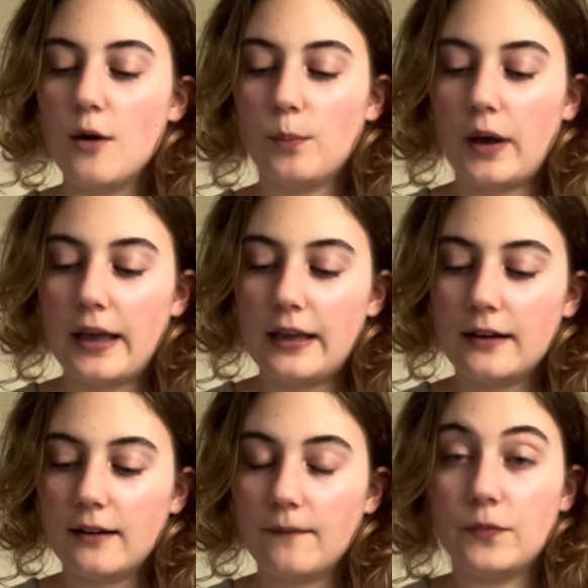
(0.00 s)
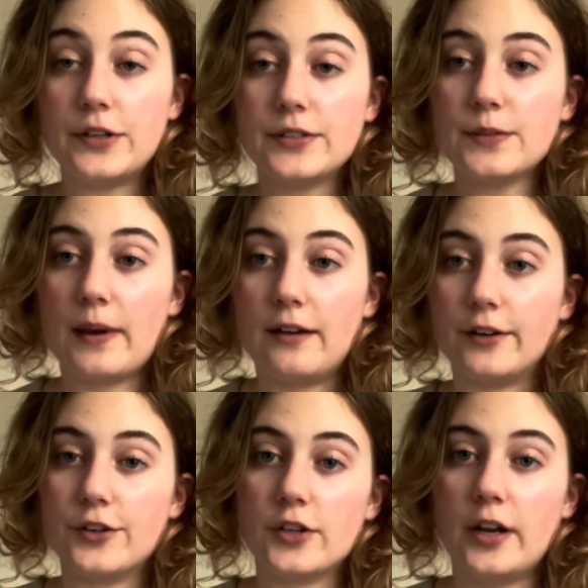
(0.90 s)
But this is my
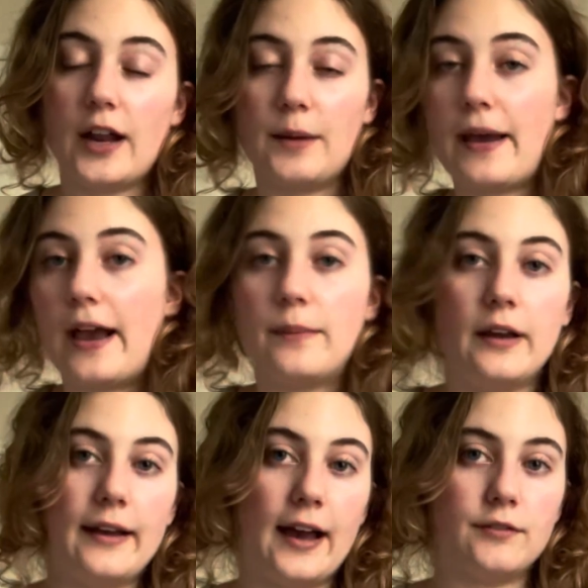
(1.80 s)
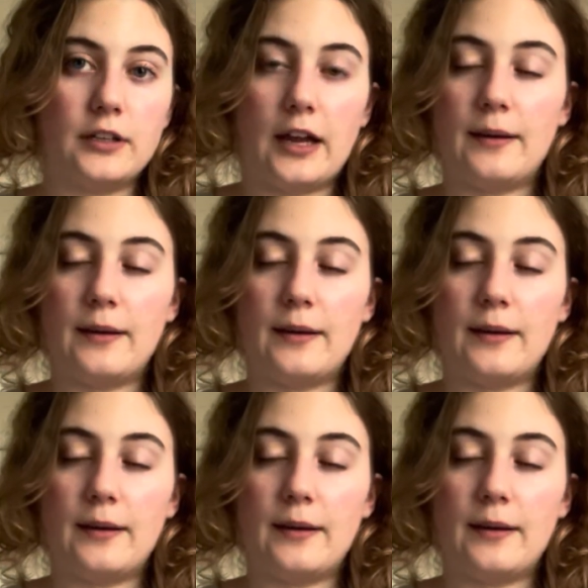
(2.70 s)
version. I'm happy I have it.